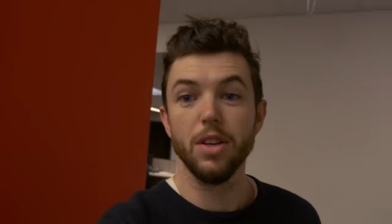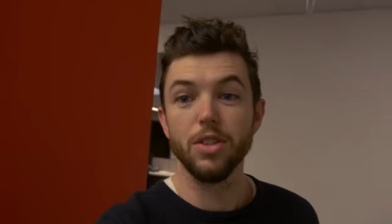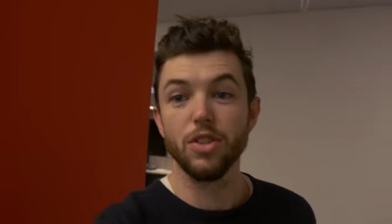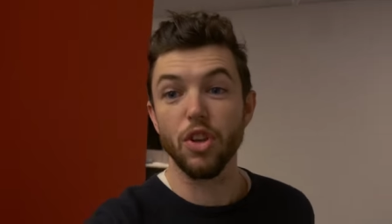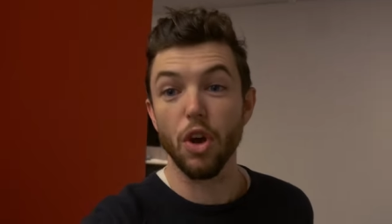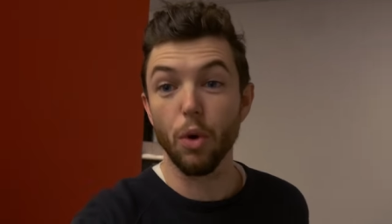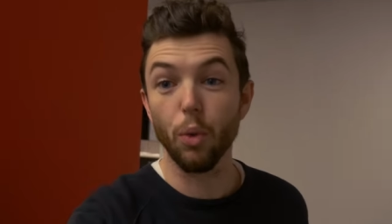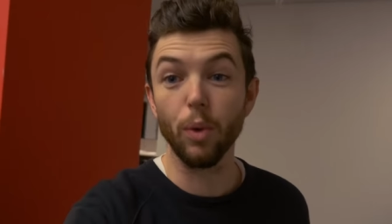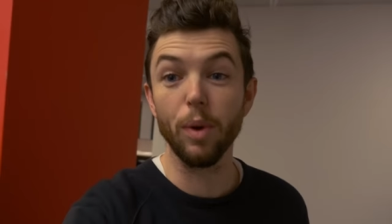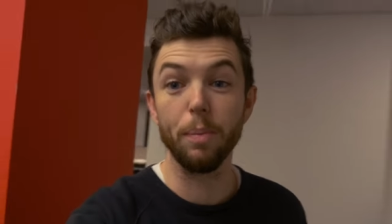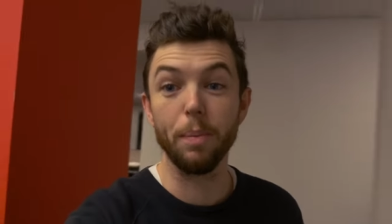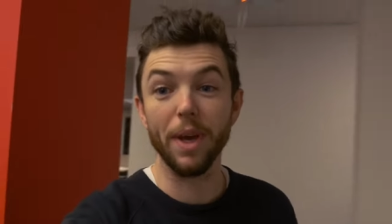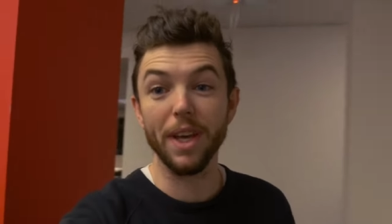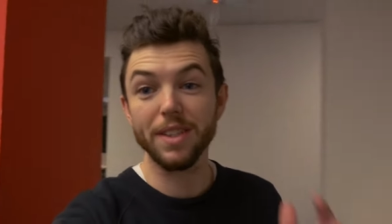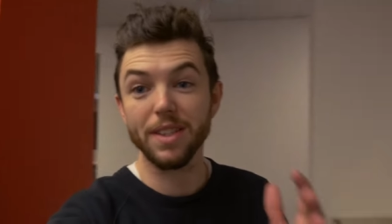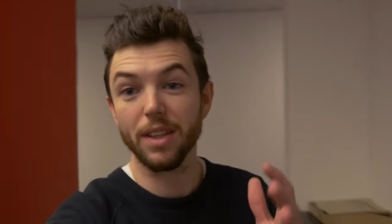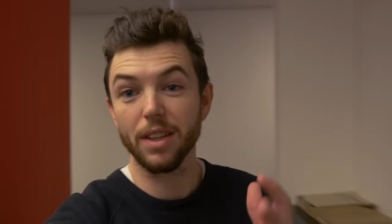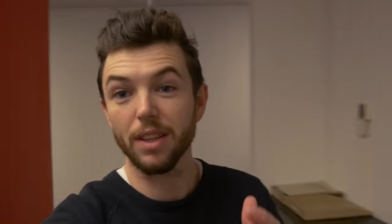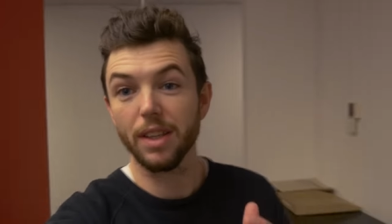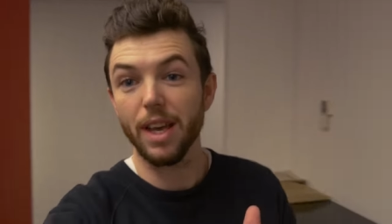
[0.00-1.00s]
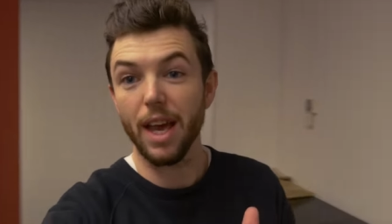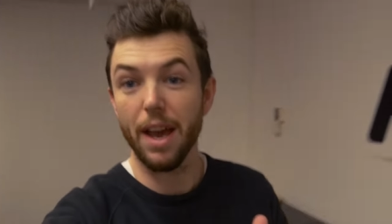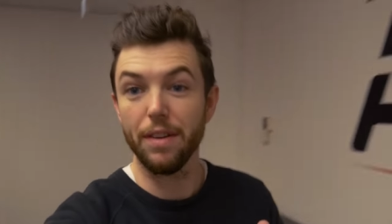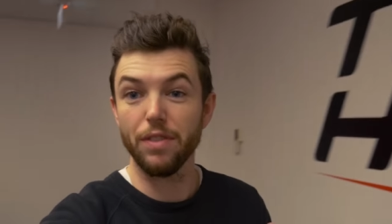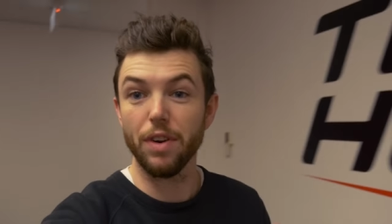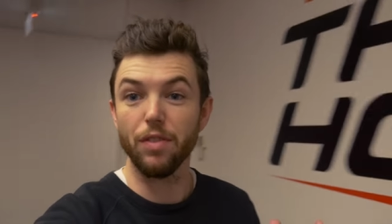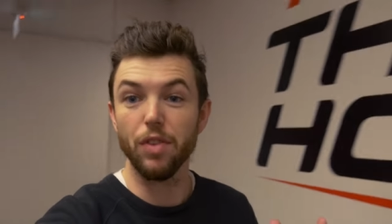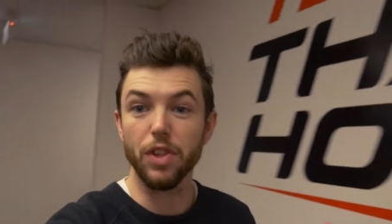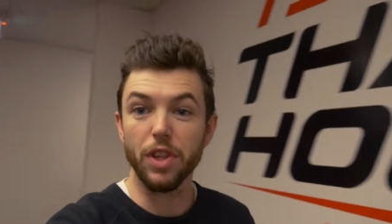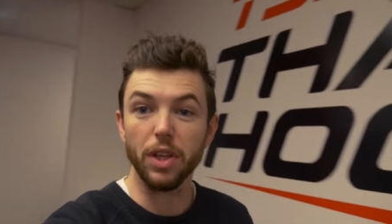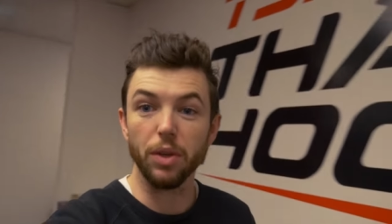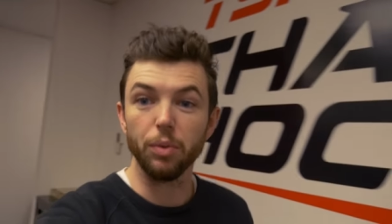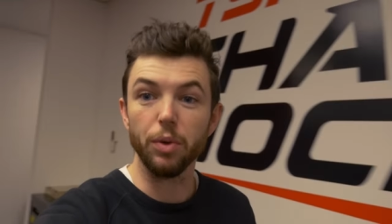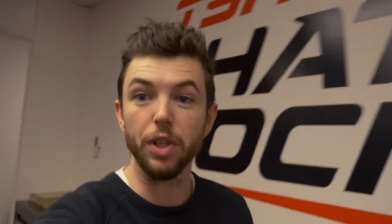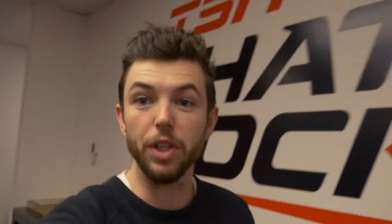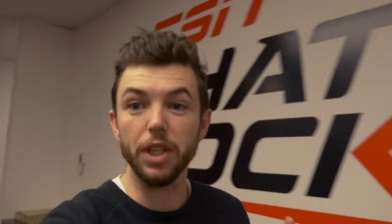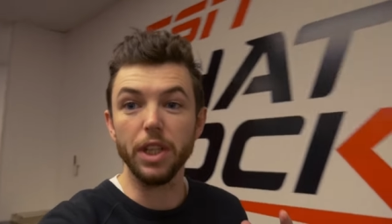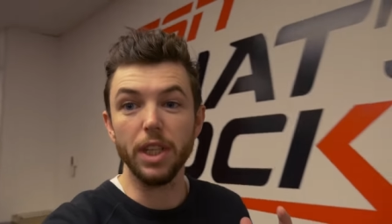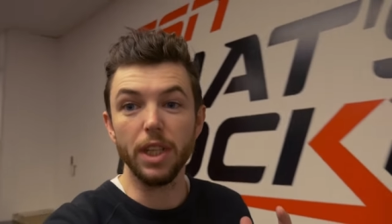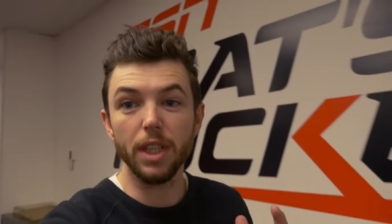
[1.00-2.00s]
So we basically have everything we
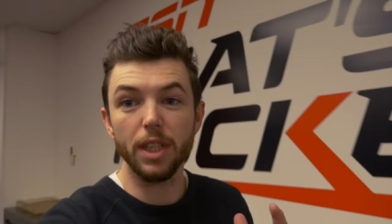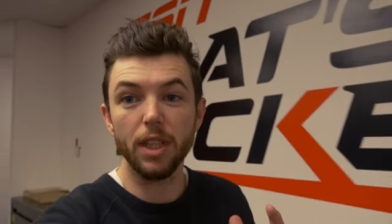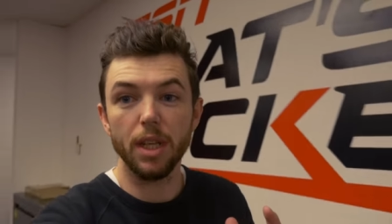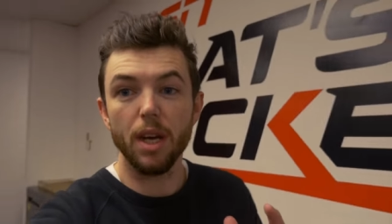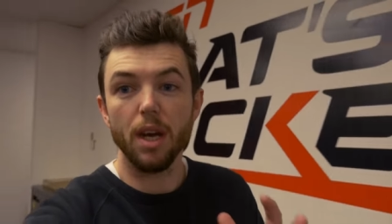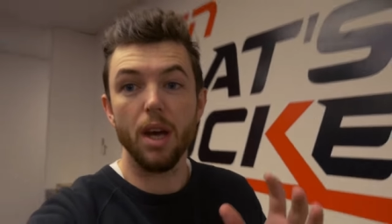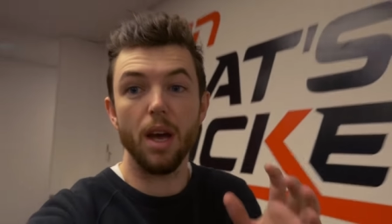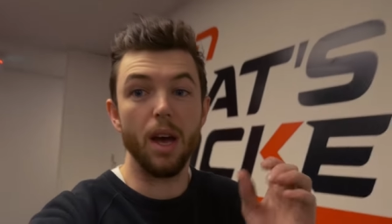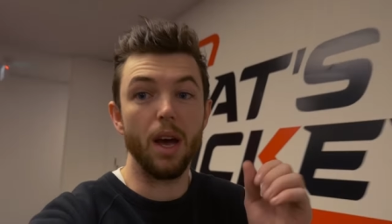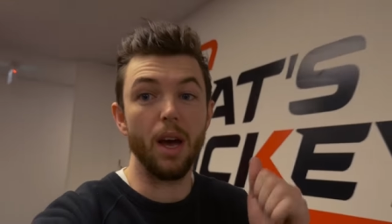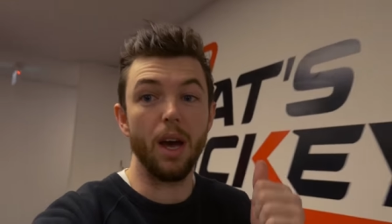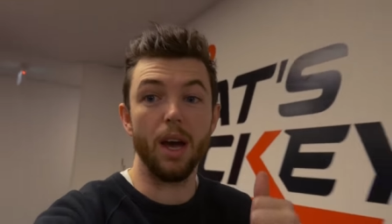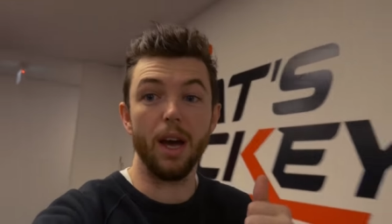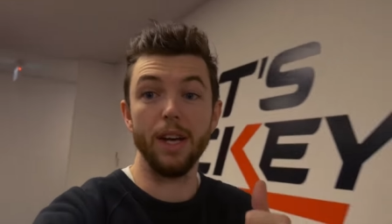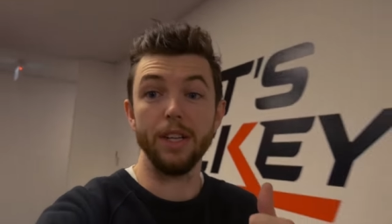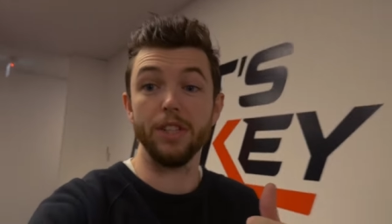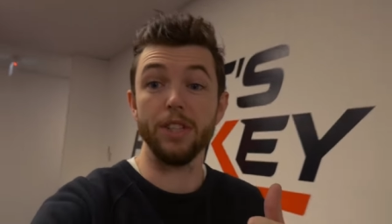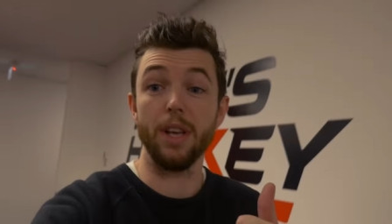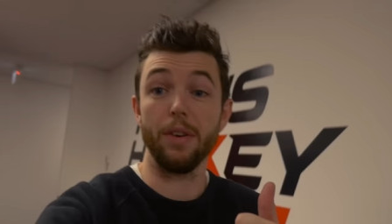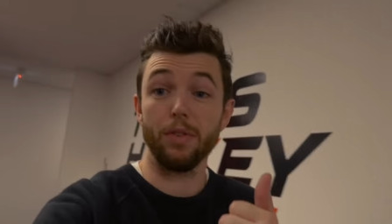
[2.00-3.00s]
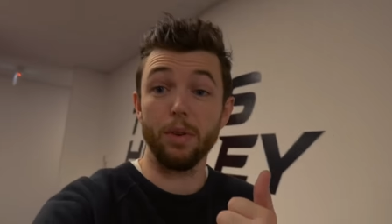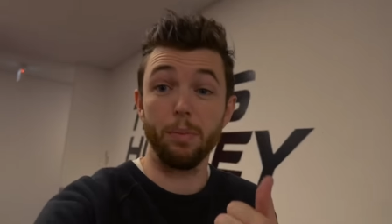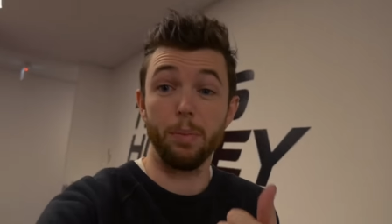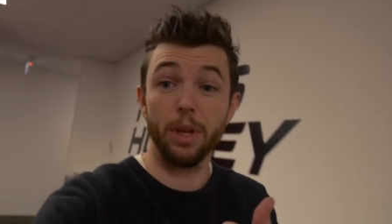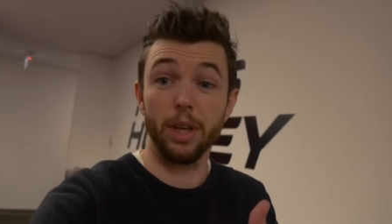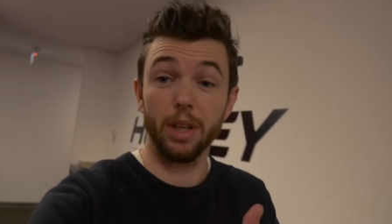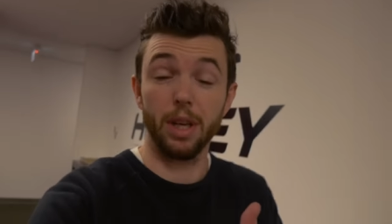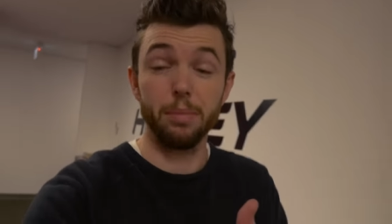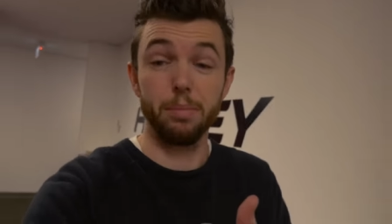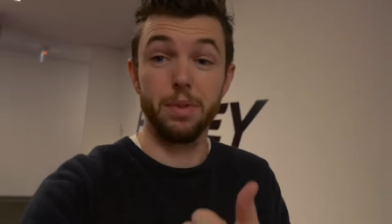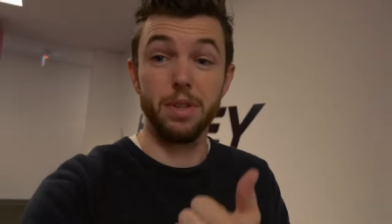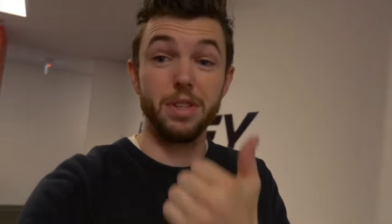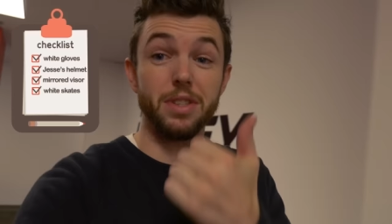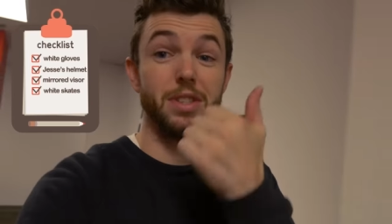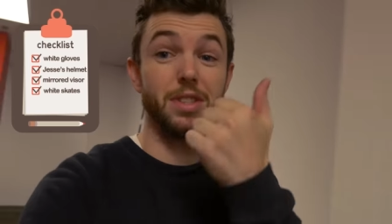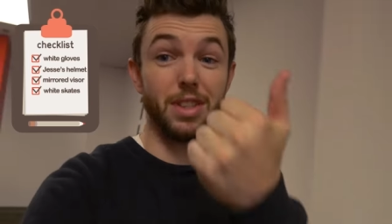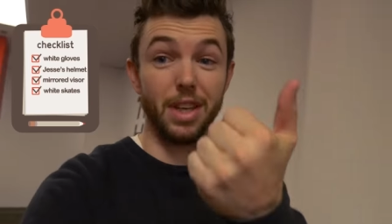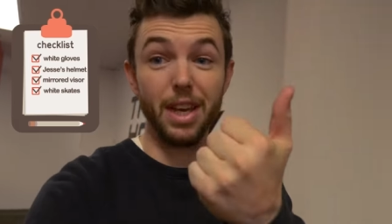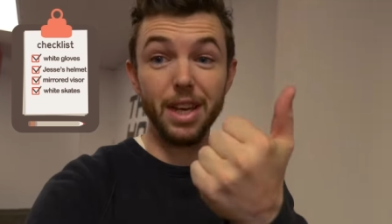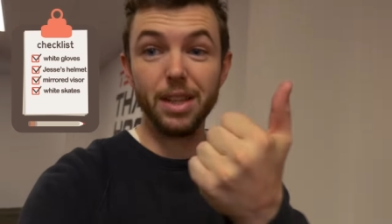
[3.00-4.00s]
need. Uh, I just have to pick up the
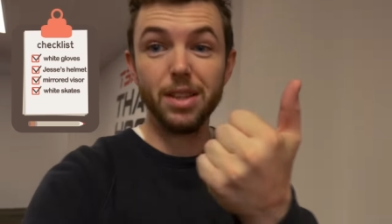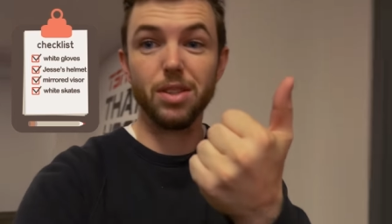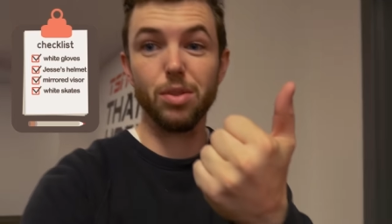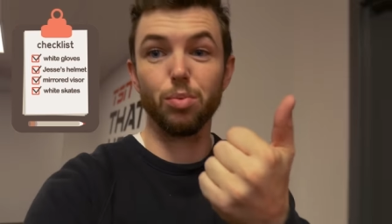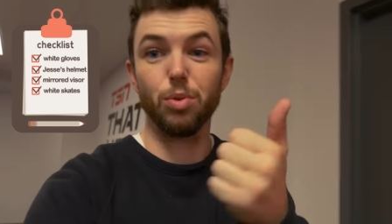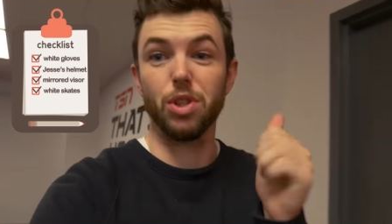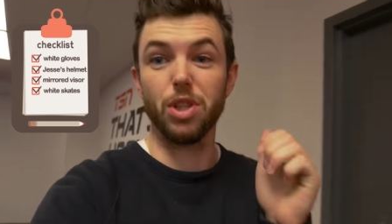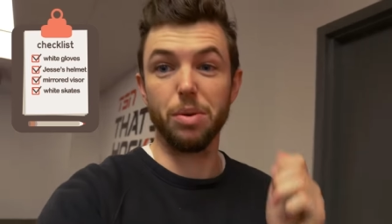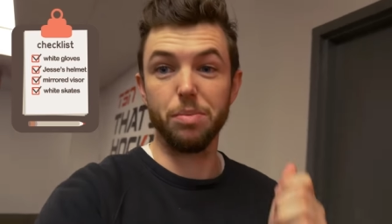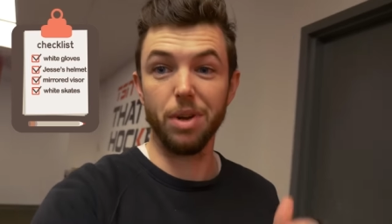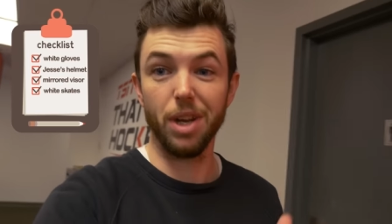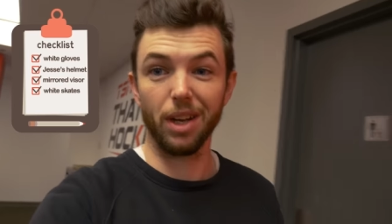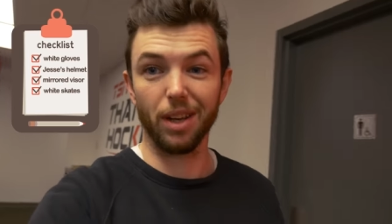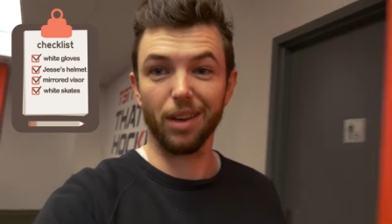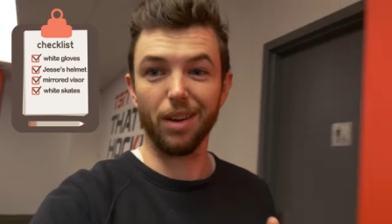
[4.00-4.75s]
skates, which I made a